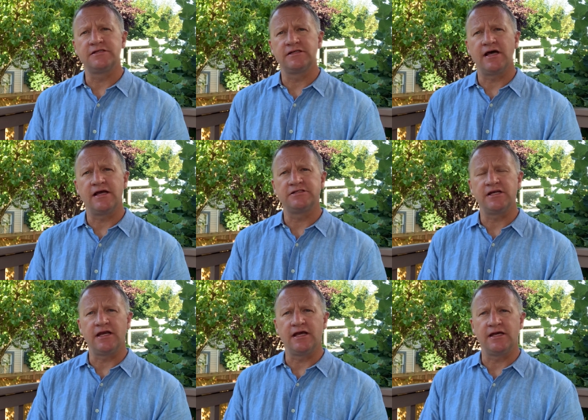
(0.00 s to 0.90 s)
slash
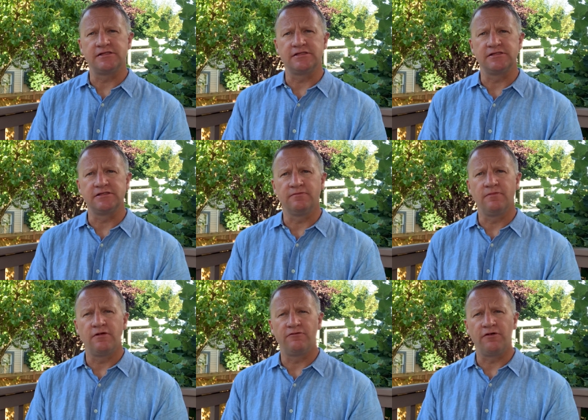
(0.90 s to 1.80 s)
Shanahan system
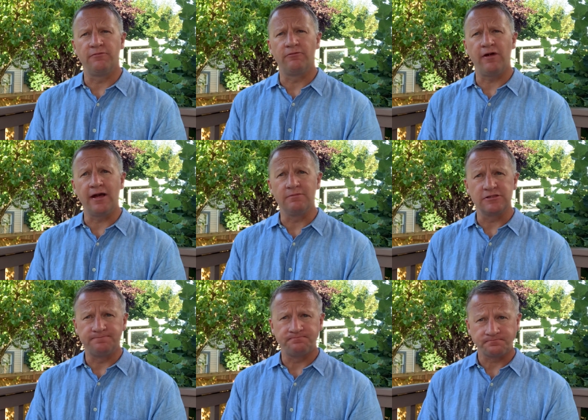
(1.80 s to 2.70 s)
from the Rams
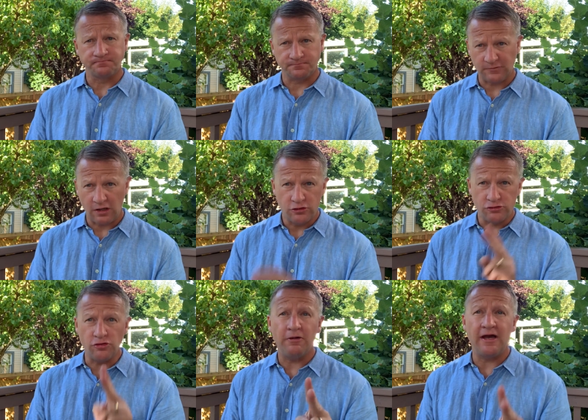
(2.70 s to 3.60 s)

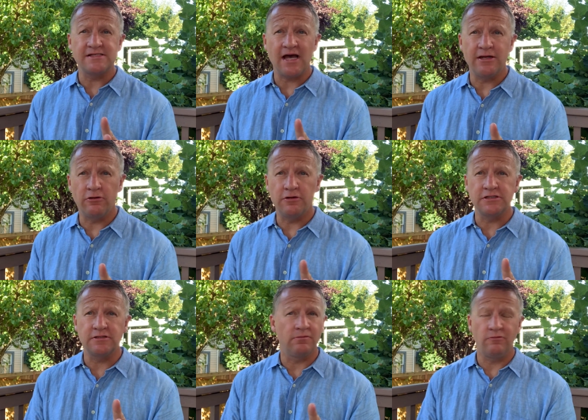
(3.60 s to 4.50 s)
two plays I noticed,
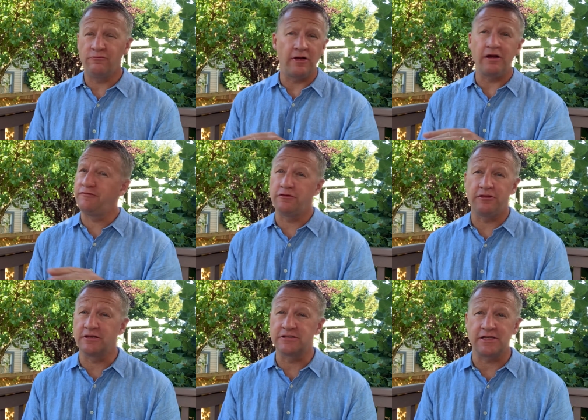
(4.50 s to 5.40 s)
very few
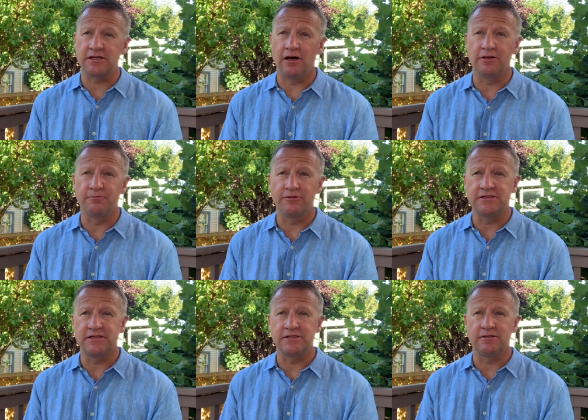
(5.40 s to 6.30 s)
things I saw in the
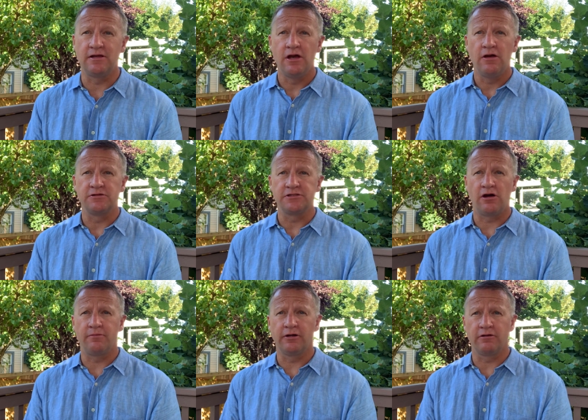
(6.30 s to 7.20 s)
preseason was a
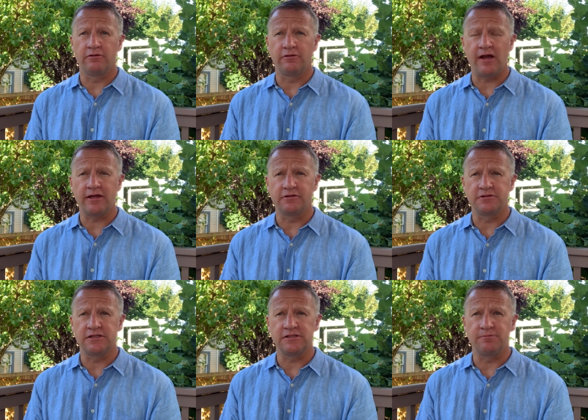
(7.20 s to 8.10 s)
harbinger to the regular
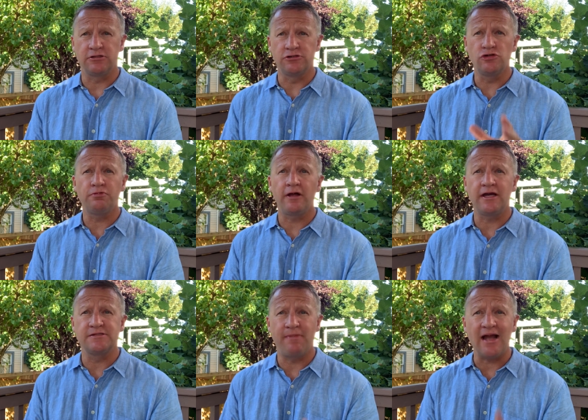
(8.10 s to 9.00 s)
season, but two
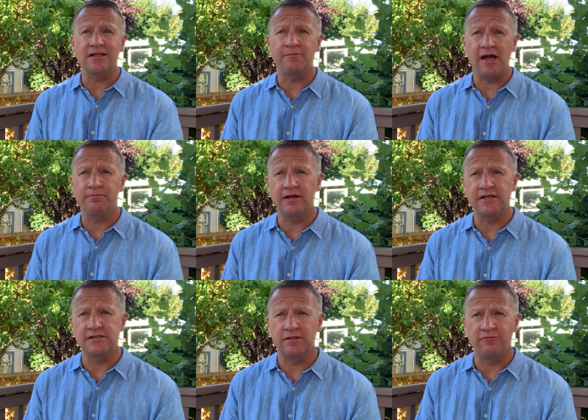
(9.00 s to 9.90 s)
plays, back-to-back
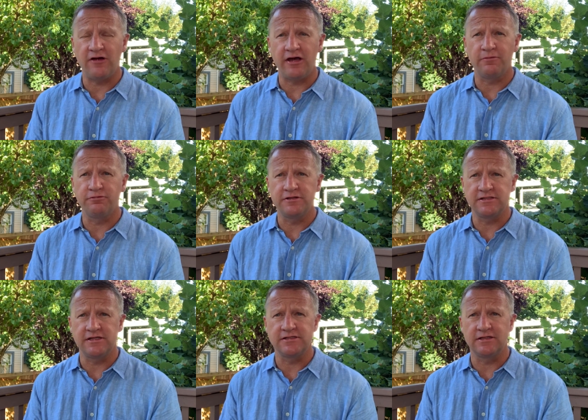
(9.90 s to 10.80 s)
plays in the final
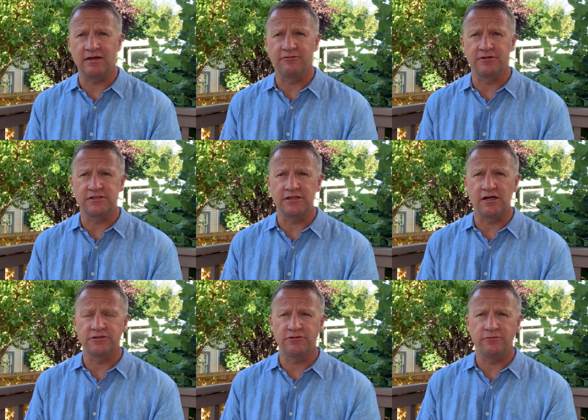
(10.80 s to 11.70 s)
preseason game for the
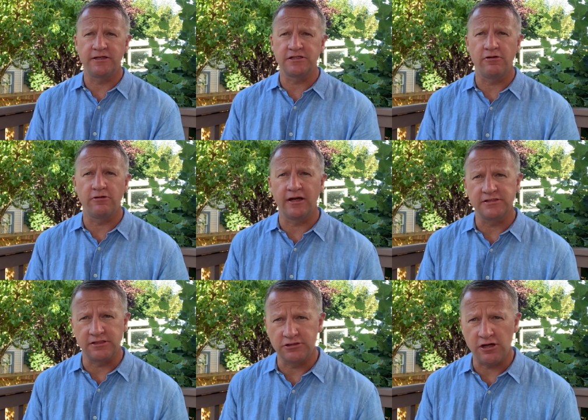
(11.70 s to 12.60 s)
Seahawks two weeks ago against
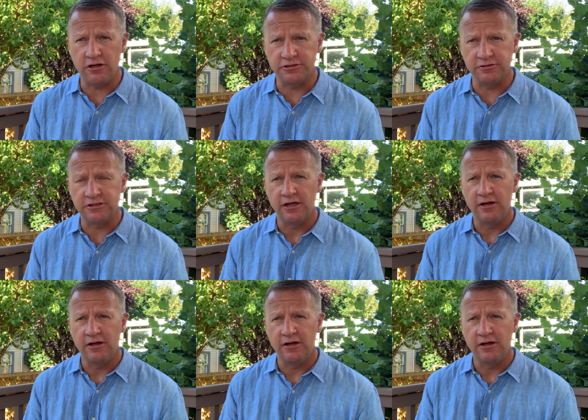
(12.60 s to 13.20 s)
the Chargers,